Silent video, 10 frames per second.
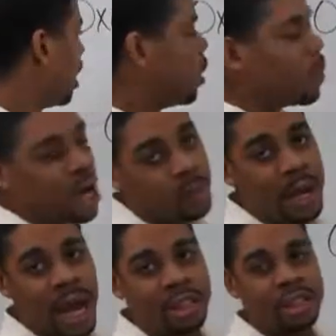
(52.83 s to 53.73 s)
Welcome
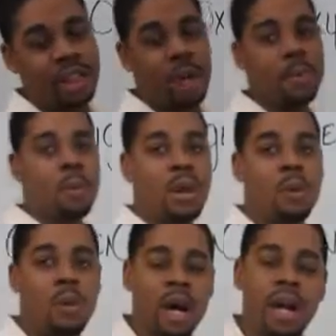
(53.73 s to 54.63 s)
to Oxygen Therapy
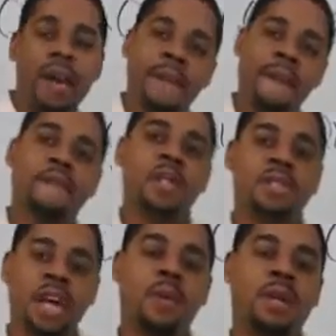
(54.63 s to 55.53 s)
101. First
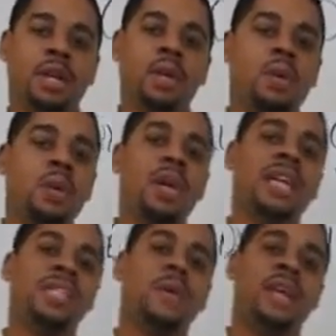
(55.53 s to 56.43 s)
thing I want to do
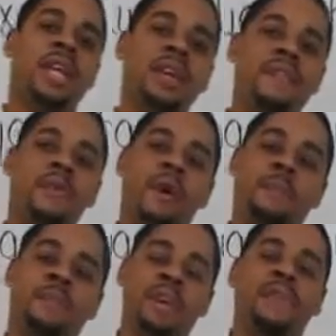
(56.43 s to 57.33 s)
is I want to give you a
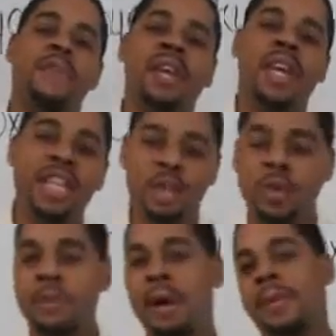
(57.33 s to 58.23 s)
brief
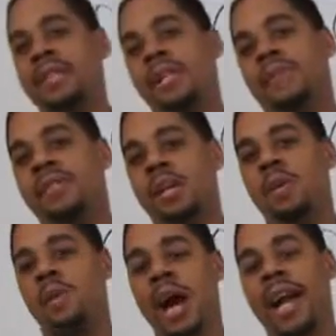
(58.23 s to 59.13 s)
history about myself, tell you
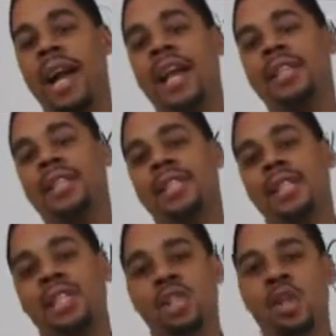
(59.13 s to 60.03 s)
why I got into this
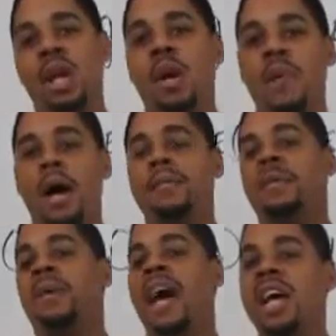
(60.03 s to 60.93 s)
industry, why I'm so
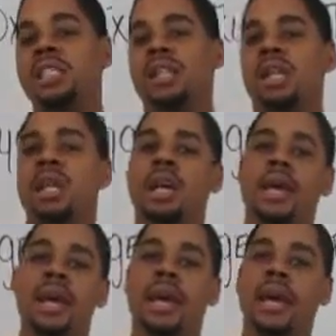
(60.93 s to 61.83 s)
passionate,
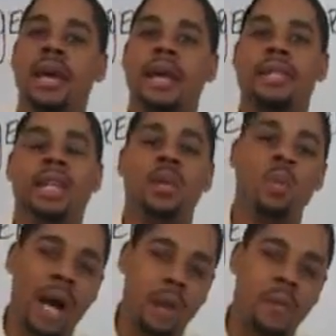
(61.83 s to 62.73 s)
and tell you
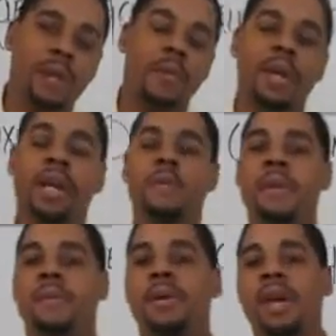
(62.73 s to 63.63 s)
why I really want to help
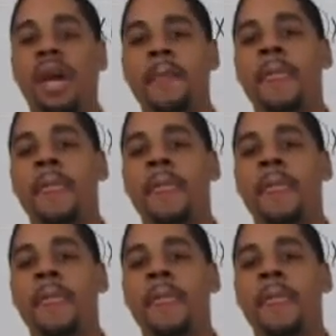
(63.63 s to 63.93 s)
people, okay?